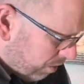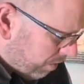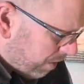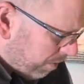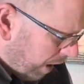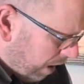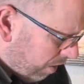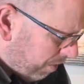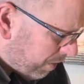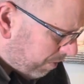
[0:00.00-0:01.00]
nor by
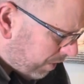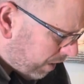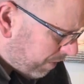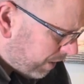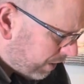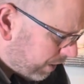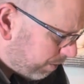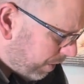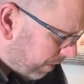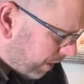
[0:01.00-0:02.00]
power, but by my
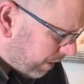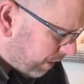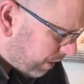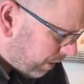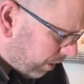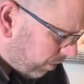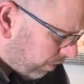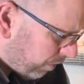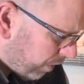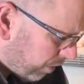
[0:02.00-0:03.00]
spirit, says the
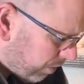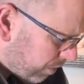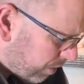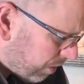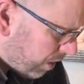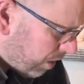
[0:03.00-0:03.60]
Lord of hosts.